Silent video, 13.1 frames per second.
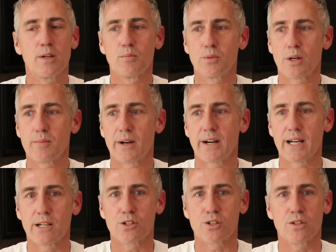put on my
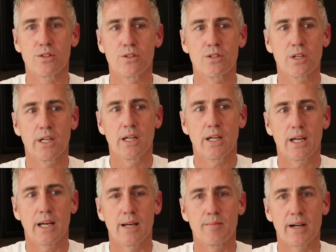running shoes
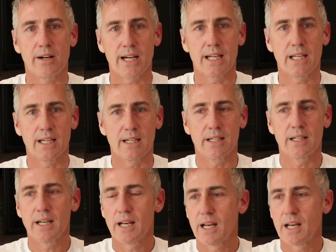and my running gear